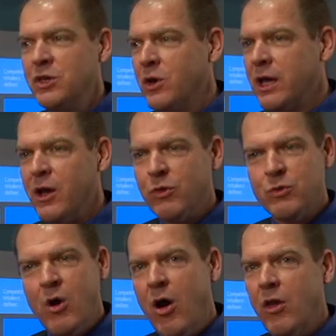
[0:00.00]
You can go
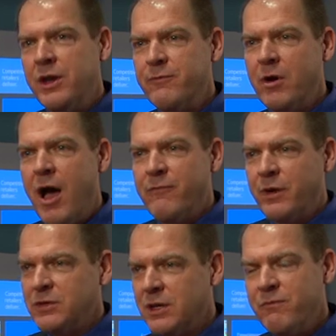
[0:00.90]
through all the different
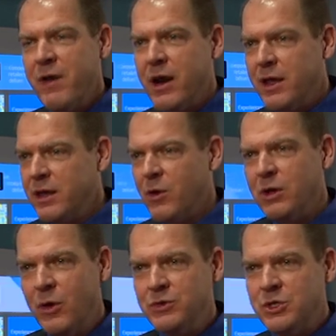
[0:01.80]
offerings in a very you know,
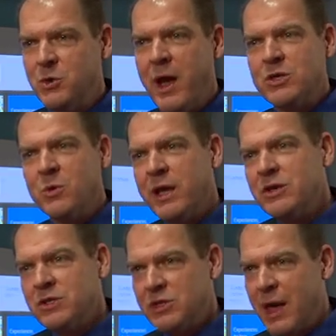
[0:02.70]
close situation where you
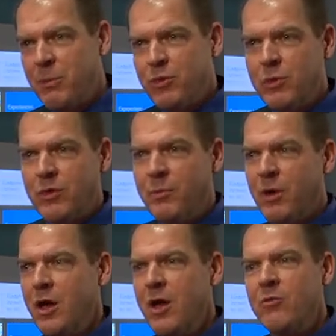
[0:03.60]
can just thumb through them
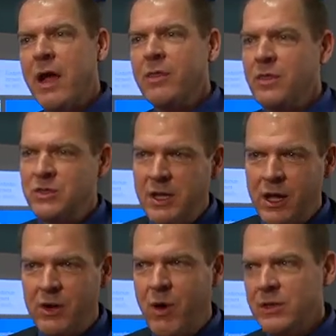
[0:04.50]
rather than
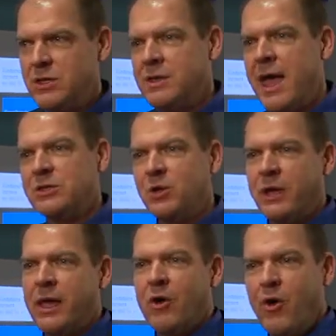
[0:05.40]
sitting across the desk
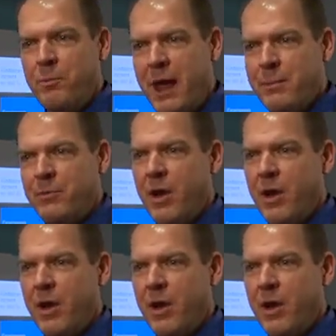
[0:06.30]
looking at old paper